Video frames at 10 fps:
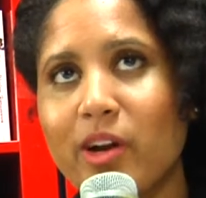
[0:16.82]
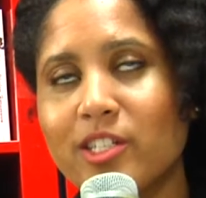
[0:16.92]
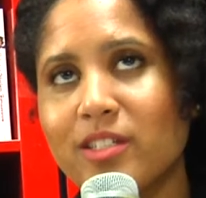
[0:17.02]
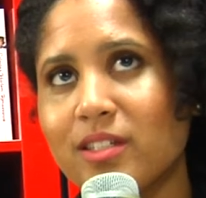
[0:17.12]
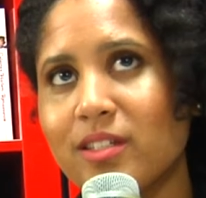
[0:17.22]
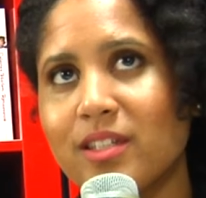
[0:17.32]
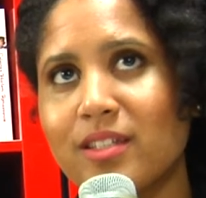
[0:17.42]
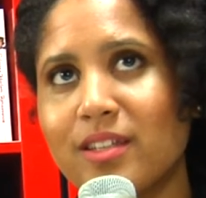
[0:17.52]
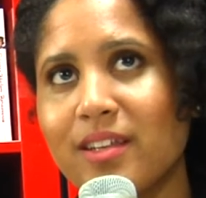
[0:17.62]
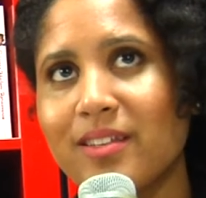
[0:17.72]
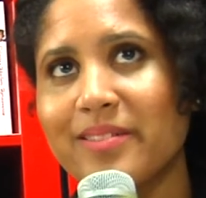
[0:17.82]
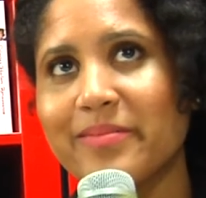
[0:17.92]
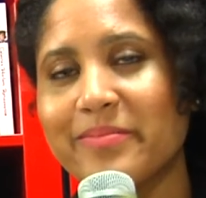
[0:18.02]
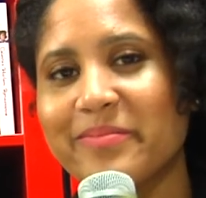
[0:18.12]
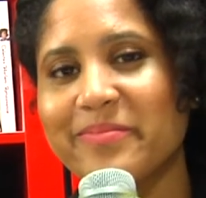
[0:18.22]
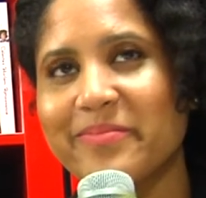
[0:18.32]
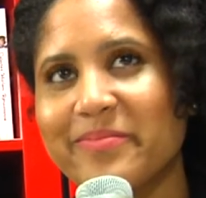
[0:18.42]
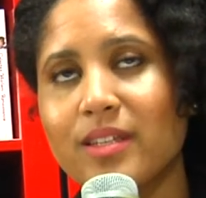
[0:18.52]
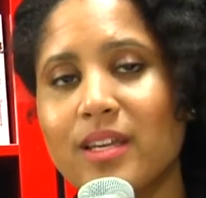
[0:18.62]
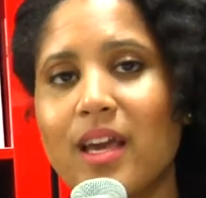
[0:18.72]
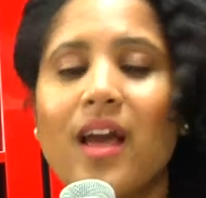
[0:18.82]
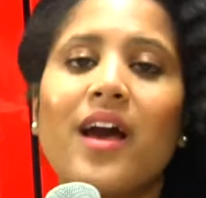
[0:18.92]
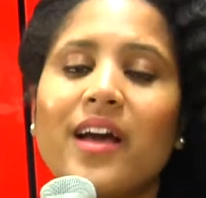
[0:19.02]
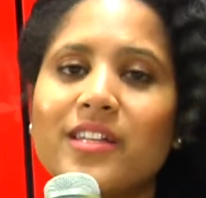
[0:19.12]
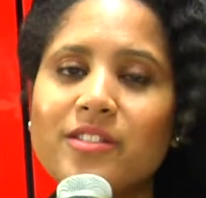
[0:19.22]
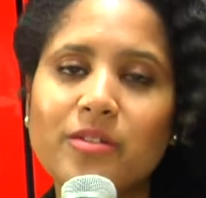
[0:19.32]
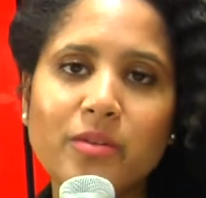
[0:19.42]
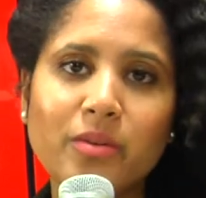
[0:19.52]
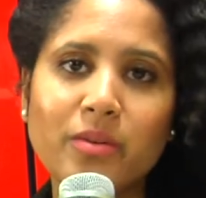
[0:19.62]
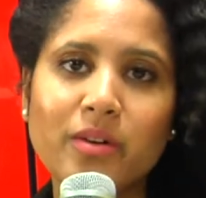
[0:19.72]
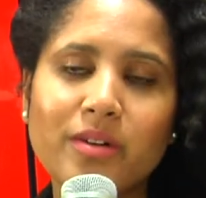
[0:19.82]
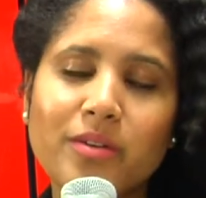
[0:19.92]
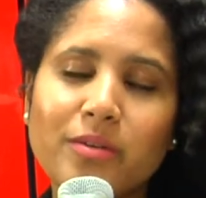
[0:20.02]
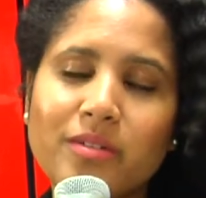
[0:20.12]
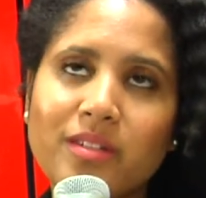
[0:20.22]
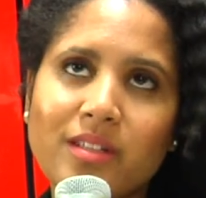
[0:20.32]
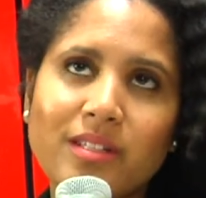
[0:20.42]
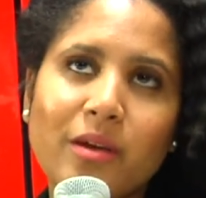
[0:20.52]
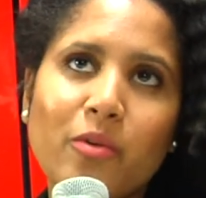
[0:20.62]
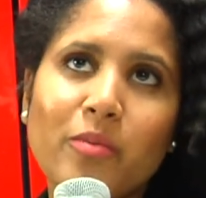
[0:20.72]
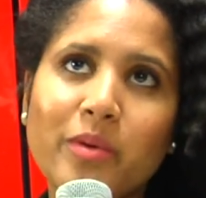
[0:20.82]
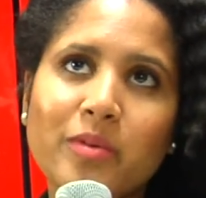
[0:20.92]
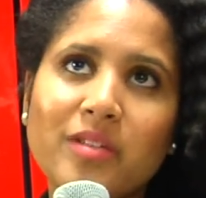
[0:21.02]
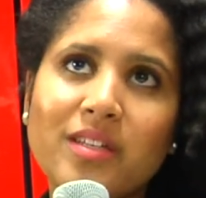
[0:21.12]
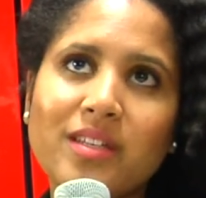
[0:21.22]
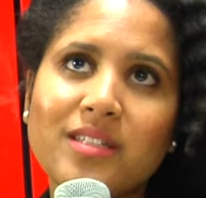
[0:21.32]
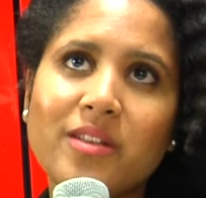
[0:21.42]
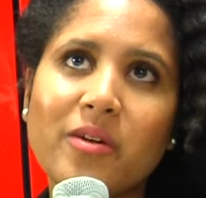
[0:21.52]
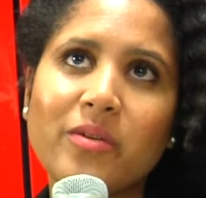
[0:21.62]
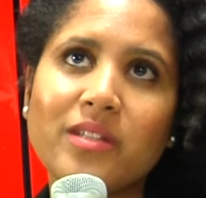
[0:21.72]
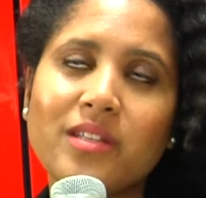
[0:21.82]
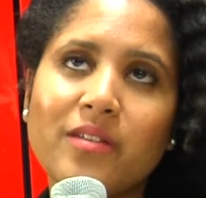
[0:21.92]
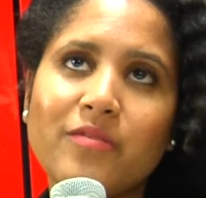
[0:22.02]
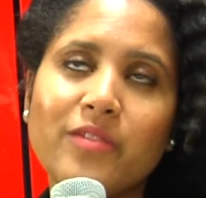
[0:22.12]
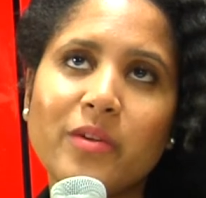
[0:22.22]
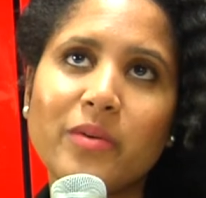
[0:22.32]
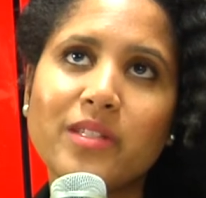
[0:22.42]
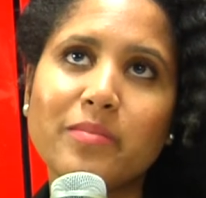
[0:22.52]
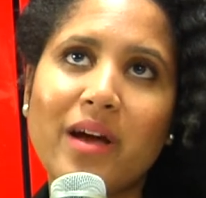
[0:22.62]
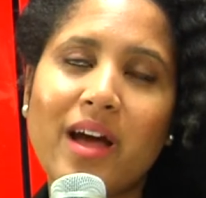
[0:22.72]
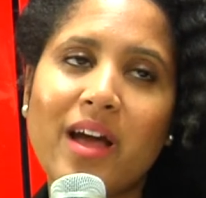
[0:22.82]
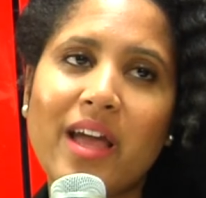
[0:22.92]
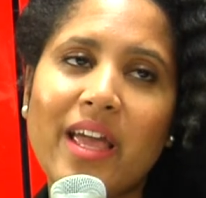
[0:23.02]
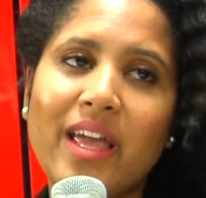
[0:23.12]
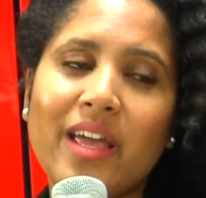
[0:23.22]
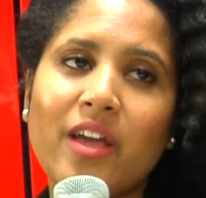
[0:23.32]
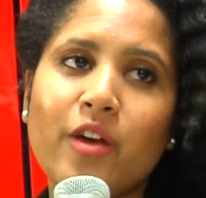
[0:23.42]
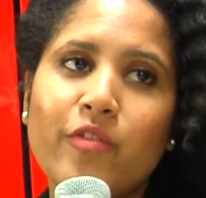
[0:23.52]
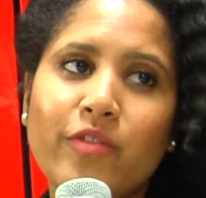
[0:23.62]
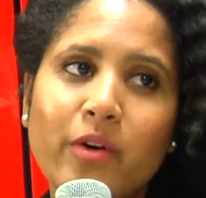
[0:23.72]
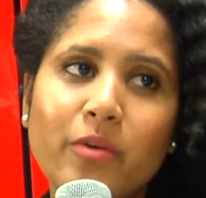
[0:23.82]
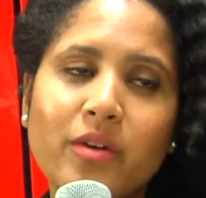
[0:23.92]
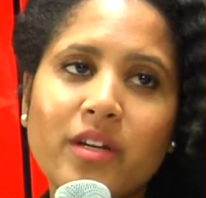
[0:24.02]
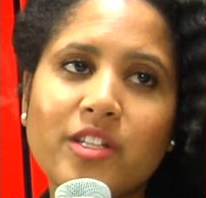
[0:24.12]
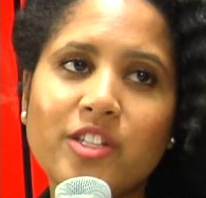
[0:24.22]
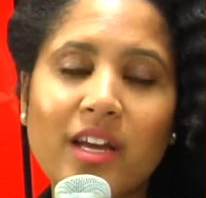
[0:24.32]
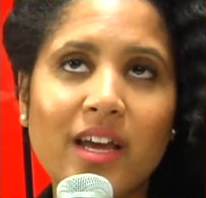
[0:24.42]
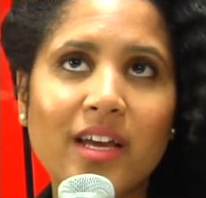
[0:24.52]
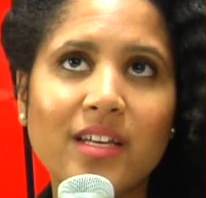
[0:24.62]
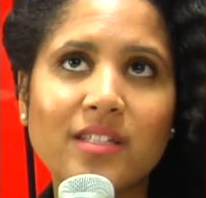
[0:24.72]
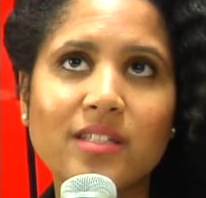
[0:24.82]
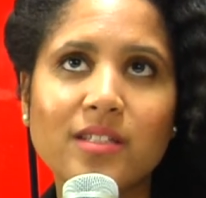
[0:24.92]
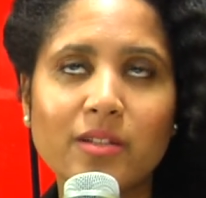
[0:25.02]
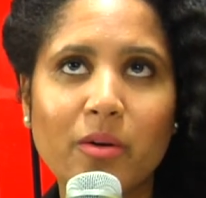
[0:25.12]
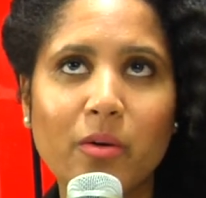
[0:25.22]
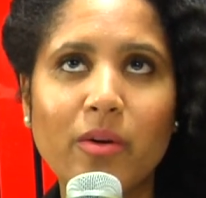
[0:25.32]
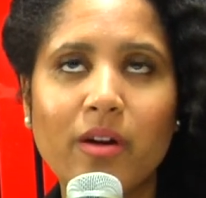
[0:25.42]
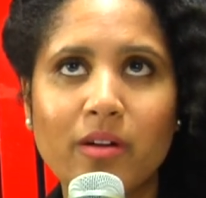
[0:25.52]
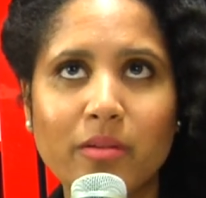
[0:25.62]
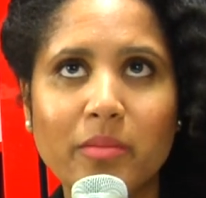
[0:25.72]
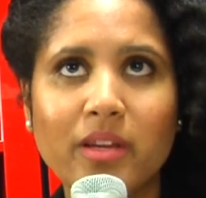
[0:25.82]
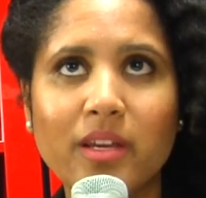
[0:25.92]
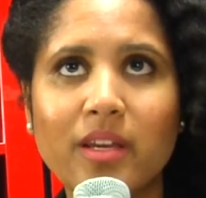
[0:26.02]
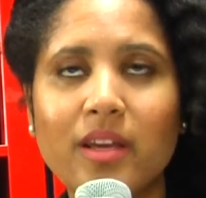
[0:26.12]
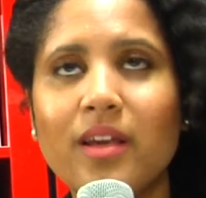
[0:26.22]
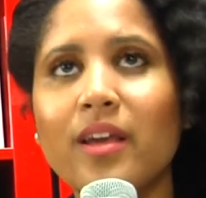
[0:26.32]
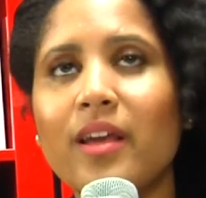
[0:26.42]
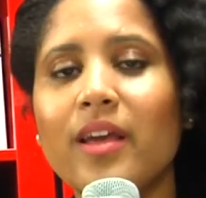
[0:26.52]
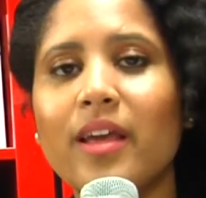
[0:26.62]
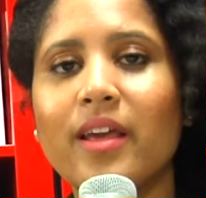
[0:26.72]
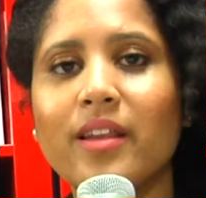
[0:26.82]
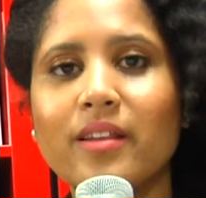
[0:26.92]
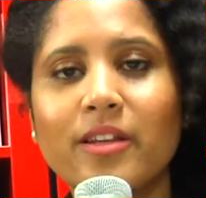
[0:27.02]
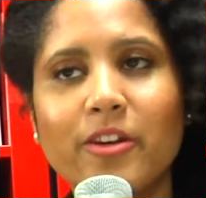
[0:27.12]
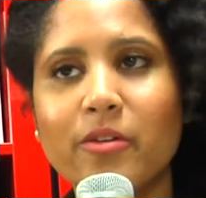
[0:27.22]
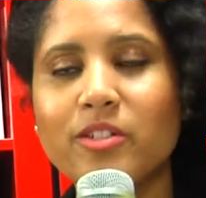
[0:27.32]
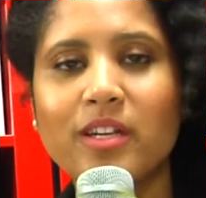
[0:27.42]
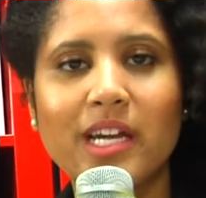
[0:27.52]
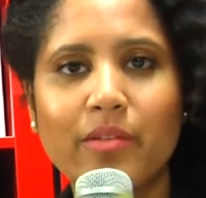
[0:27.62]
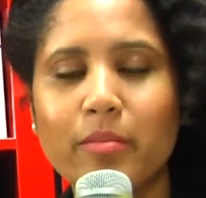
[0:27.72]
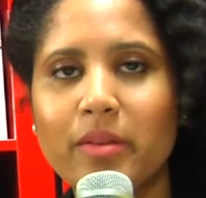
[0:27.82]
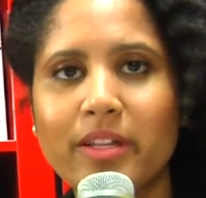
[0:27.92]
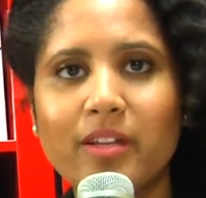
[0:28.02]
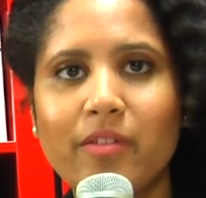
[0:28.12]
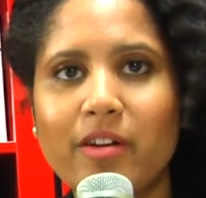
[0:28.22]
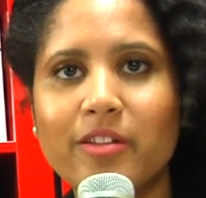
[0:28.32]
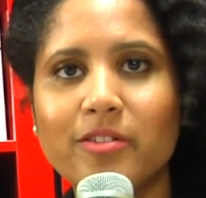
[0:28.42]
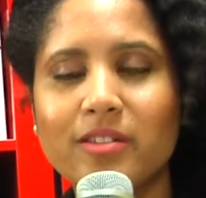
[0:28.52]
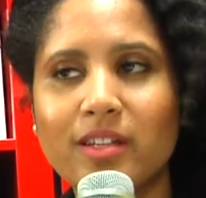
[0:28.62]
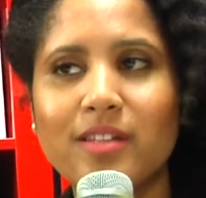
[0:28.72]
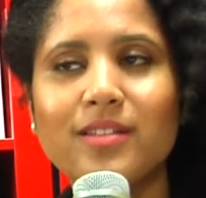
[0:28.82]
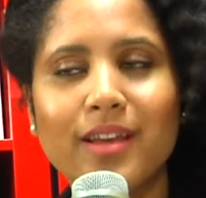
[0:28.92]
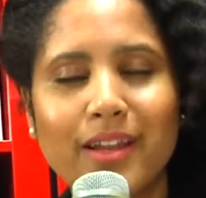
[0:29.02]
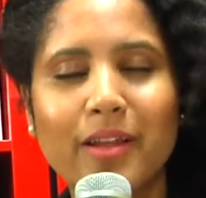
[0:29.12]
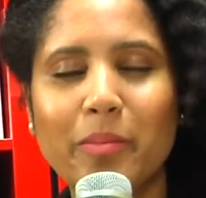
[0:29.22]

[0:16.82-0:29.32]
Washington, D.C. I do acoustic soul music, so it's influenced by folk and jazz and soul and R&B, and, you know, it's kind of a blend of all those things, and